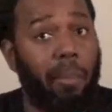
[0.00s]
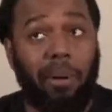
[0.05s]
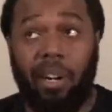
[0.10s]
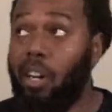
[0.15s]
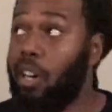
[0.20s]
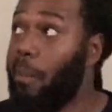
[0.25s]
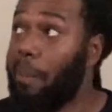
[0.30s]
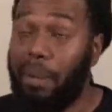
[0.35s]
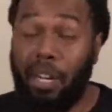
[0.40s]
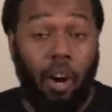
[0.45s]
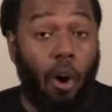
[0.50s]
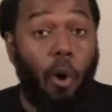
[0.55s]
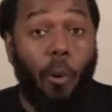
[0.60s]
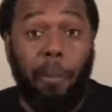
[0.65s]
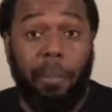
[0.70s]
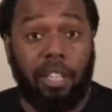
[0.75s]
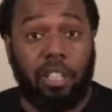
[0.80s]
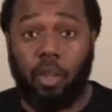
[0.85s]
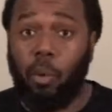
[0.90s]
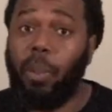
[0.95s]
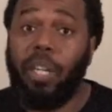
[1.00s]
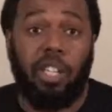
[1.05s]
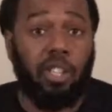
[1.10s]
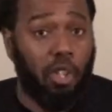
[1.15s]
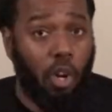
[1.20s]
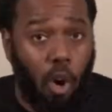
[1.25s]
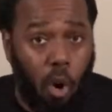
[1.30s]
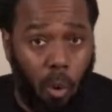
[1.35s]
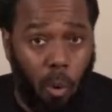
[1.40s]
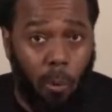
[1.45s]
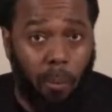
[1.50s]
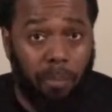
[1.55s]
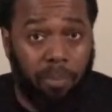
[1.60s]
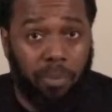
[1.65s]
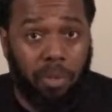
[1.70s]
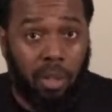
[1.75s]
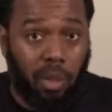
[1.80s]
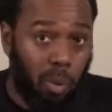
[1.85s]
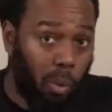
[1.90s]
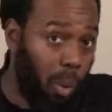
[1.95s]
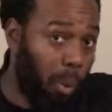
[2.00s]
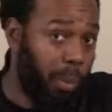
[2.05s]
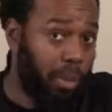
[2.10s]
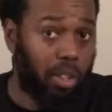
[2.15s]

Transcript: put it up in the open so we know what